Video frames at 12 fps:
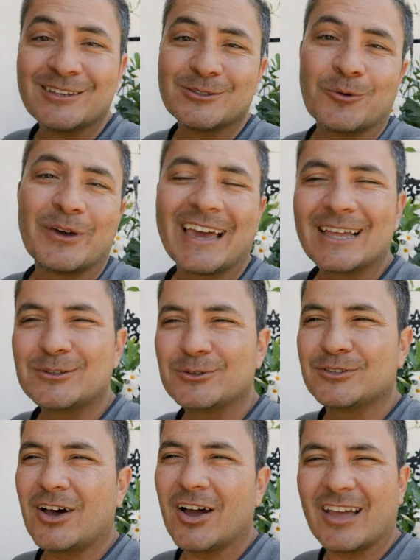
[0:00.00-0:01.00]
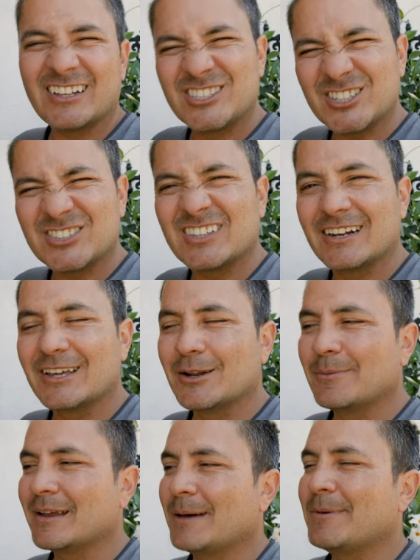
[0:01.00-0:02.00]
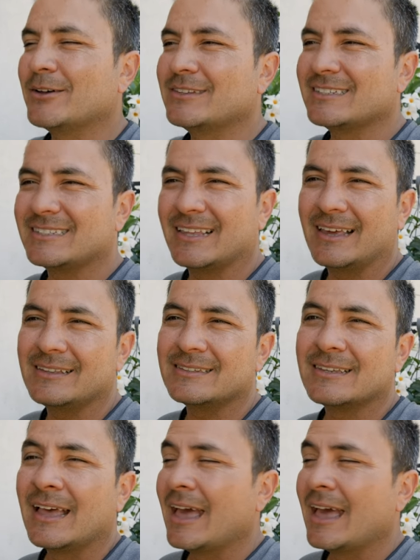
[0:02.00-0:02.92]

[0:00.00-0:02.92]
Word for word: So we got to talk just a little bit about the States.